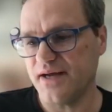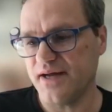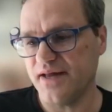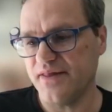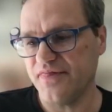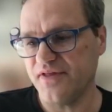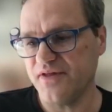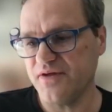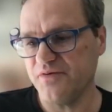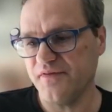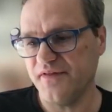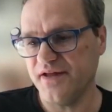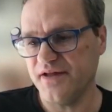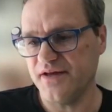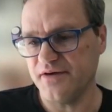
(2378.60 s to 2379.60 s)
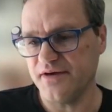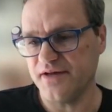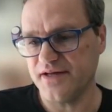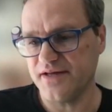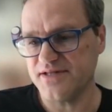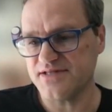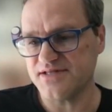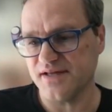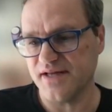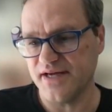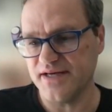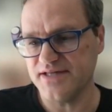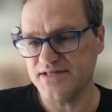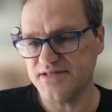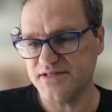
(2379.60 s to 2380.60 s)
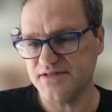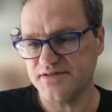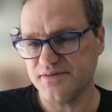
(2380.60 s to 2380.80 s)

I think with the internet, it's a lot easier